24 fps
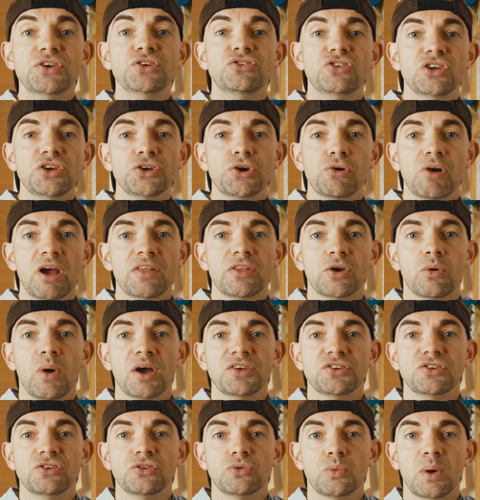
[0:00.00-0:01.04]
you do create the
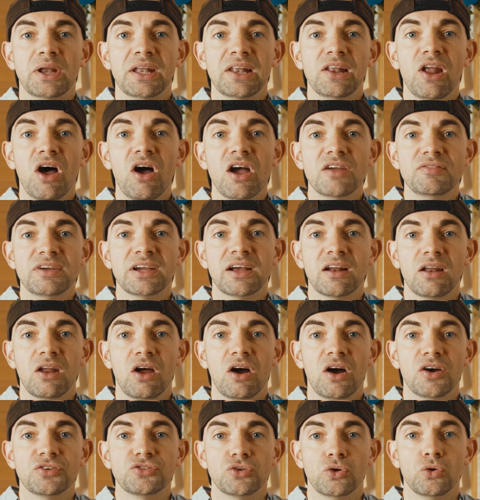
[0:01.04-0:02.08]
questions when live in
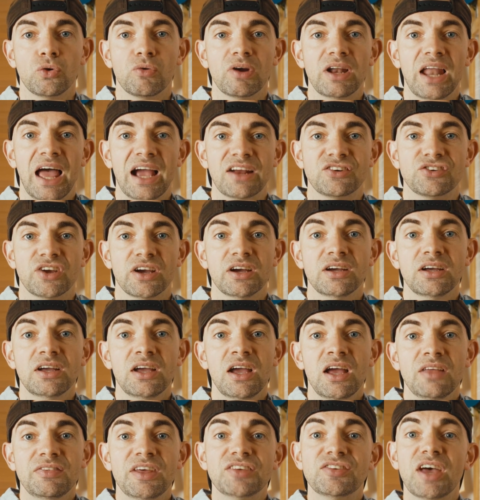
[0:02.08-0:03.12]
class or a lecture,
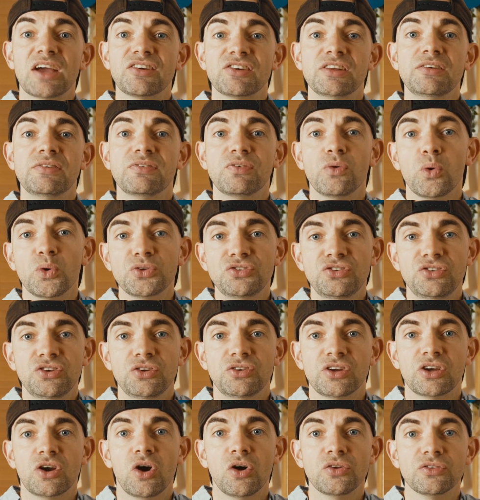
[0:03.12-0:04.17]
this actually forces
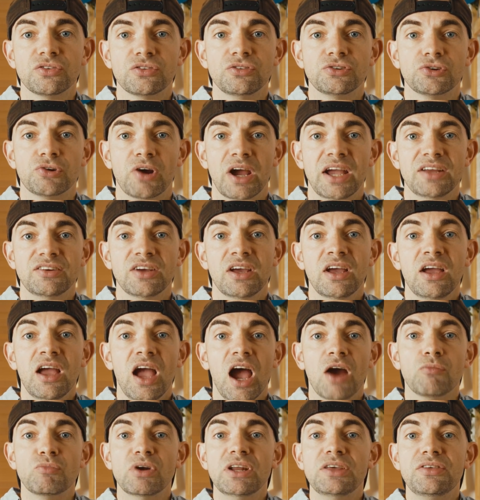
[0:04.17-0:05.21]
you to concentrate
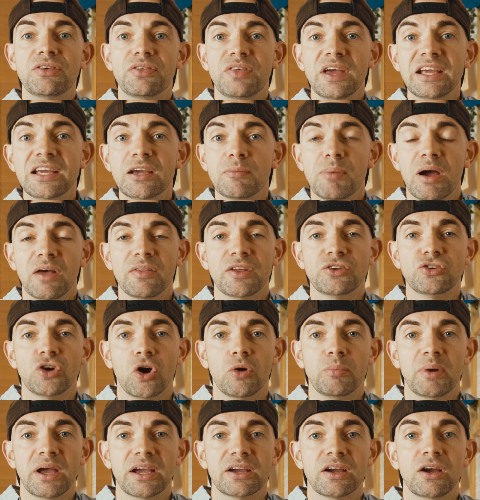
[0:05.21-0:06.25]
and really think about the
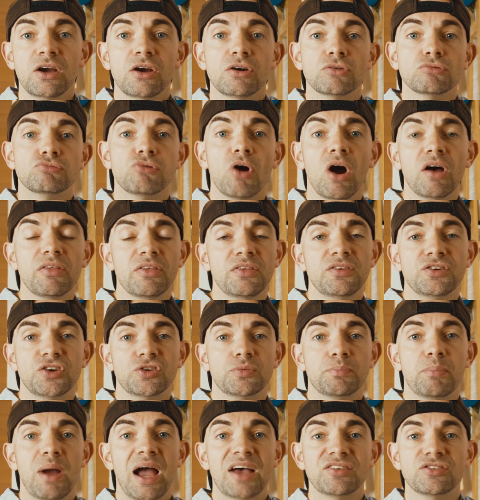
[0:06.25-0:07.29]
topic rather than
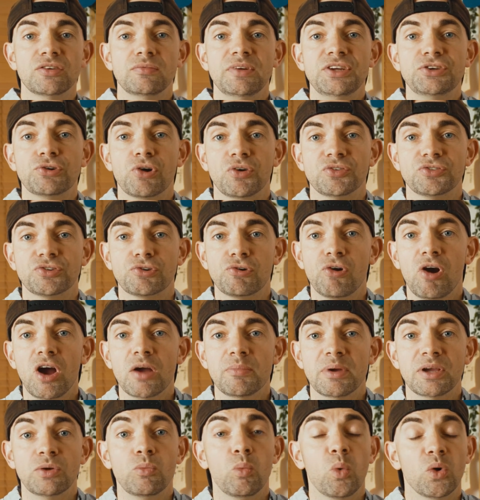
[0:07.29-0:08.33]
just passively
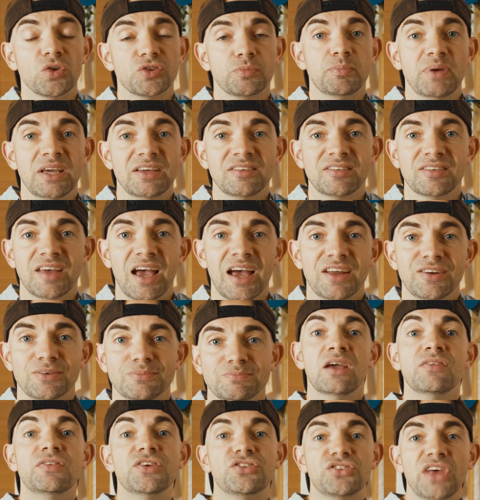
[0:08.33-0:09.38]
transcribing what's being said.
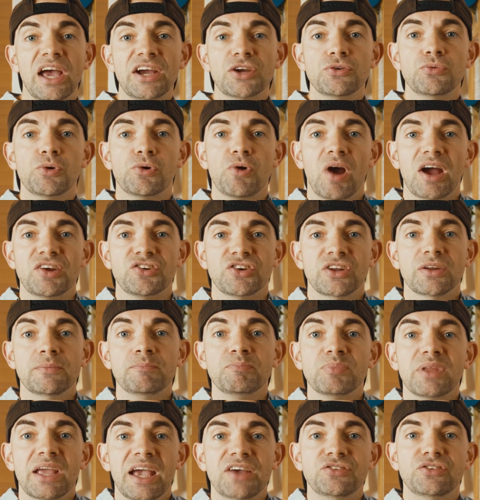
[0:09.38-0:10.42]
The second
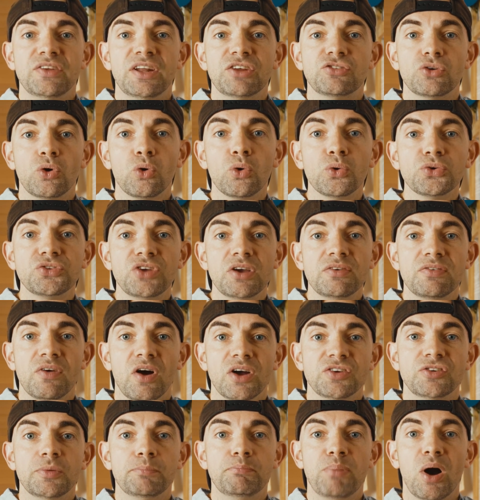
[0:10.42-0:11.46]
regression is that it's also
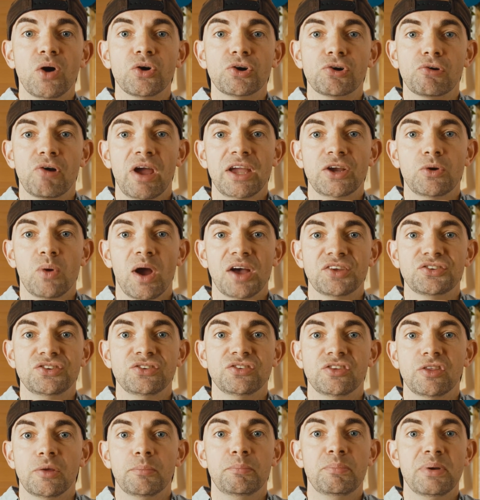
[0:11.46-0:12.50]
fine to bulk create
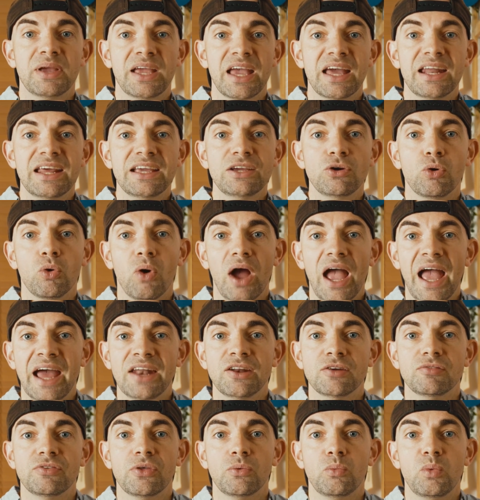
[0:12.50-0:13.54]
questions at the beginning or
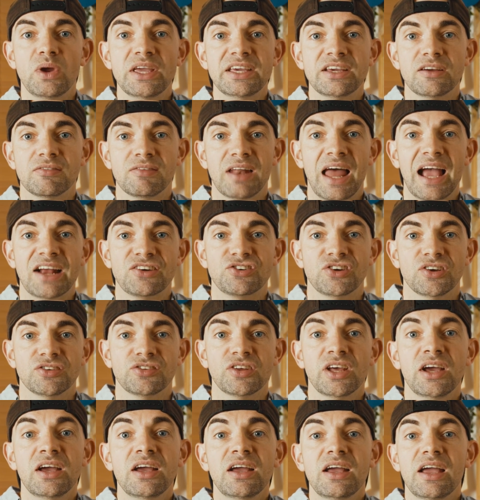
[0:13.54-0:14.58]
end of the week of
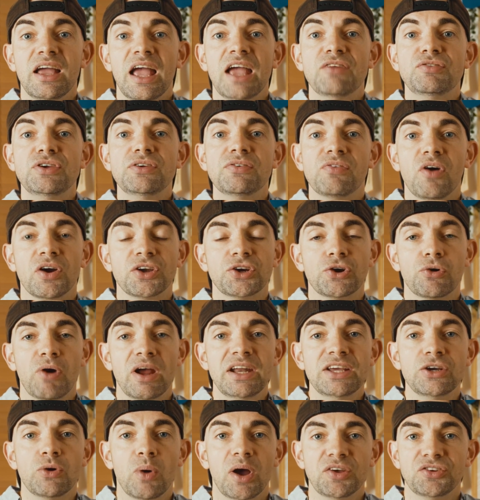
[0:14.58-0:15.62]
lectures, if you find
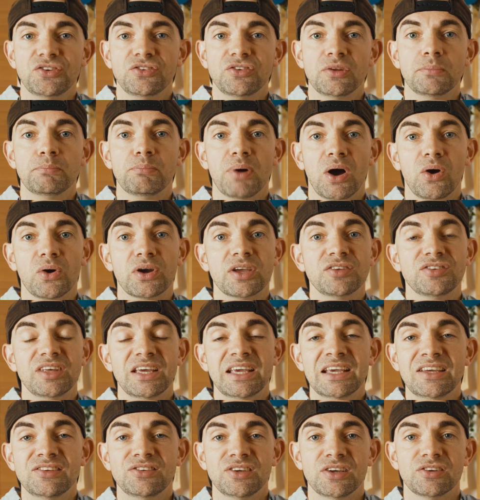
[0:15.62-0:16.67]
creating questions in bulk is
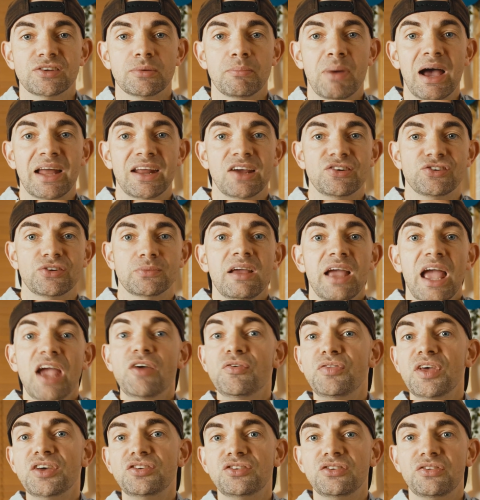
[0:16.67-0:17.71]
easier to manage.
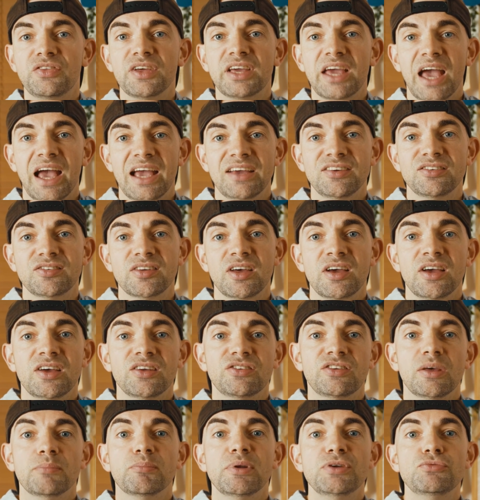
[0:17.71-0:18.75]
If this is the case,
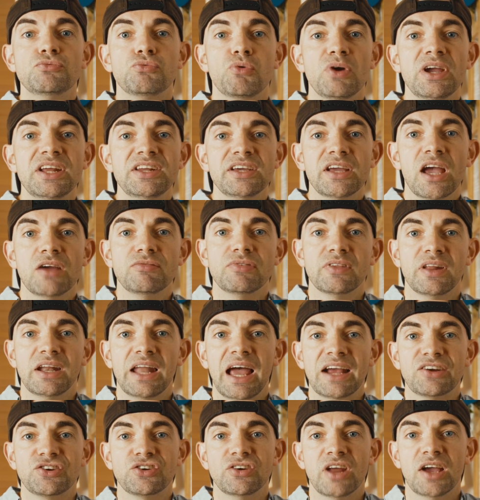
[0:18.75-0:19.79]
simply reading over the
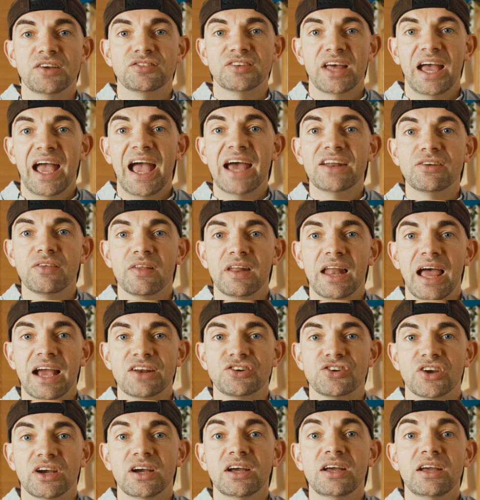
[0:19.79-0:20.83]
lecture notes ahead of the
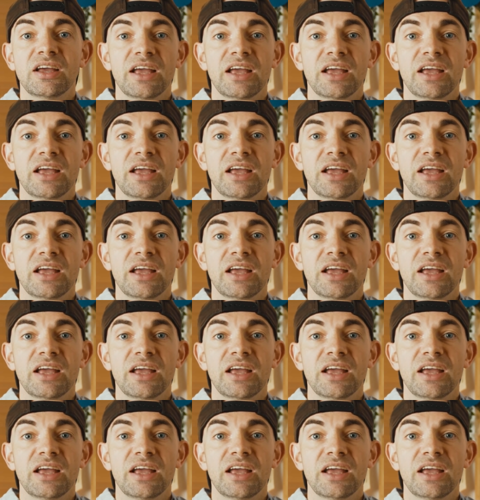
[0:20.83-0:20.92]
lecture